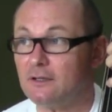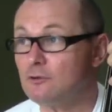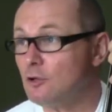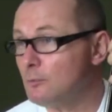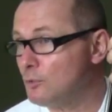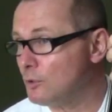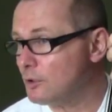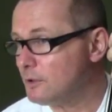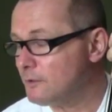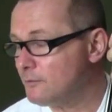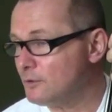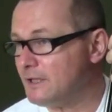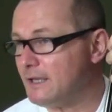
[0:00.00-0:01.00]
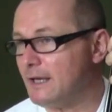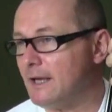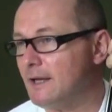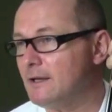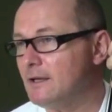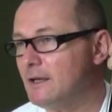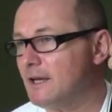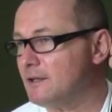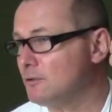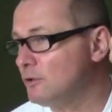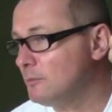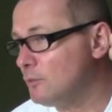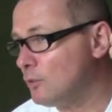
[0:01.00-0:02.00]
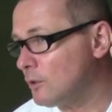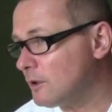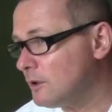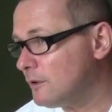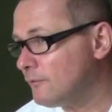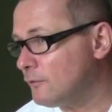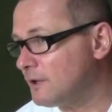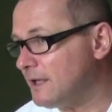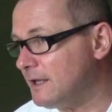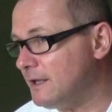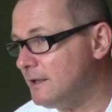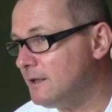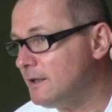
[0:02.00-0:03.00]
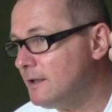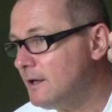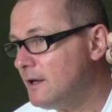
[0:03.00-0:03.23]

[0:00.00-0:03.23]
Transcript: a little more for the A, and a little more for the E.